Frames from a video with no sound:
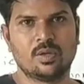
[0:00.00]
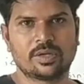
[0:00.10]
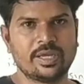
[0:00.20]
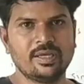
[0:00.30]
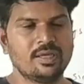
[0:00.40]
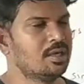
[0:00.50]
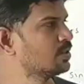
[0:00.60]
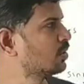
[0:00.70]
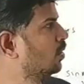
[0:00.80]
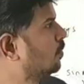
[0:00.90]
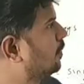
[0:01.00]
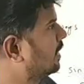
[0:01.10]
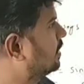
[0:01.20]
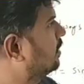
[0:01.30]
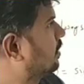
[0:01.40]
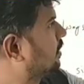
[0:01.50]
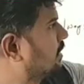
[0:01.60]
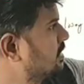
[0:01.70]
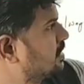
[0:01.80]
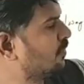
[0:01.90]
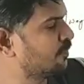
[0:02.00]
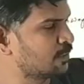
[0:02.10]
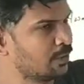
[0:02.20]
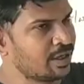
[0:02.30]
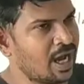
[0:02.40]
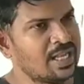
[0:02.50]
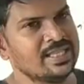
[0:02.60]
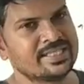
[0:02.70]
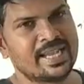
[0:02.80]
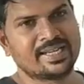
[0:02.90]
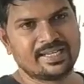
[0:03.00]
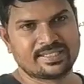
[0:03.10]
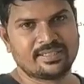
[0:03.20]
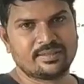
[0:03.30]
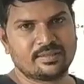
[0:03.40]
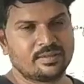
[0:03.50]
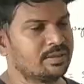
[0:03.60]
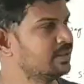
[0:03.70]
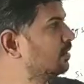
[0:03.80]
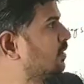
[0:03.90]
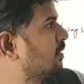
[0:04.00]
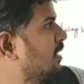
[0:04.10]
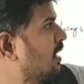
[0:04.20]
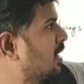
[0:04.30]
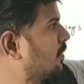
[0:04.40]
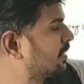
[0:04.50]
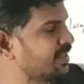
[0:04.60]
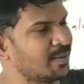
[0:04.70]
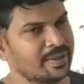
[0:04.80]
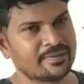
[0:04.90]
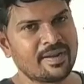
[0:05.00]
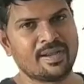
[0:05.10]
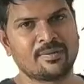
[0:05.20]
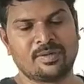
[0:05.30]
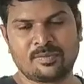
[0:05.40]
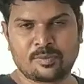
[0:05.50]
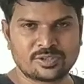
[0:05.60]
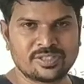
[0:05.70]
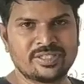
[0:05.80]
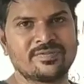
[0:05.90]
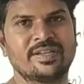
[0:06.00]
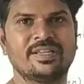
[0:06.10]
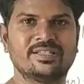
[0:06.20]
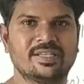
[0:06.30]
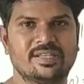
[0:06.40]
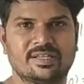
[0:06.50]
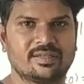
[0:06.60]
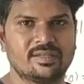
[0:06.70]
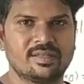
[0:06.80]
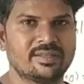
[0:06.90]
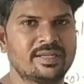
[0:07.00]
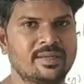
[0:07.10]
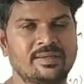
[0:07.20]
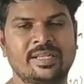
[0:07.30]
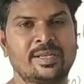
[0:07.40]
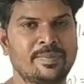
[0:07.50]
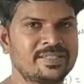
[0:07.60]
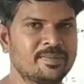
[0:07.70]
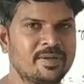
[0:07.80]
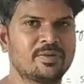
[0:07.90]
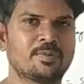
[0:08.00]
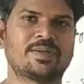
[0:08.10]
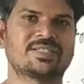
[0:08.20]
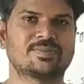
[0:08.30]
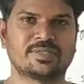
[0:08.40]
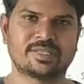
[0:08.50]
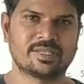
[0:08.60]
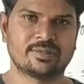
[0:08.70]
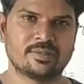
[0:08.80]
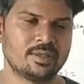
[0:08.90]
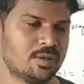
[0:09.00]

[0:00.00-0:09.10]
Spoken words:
Okay? So but instead of doing all this calculation, the normal trigonometric procedure is very easy here. That depends upon your perception here.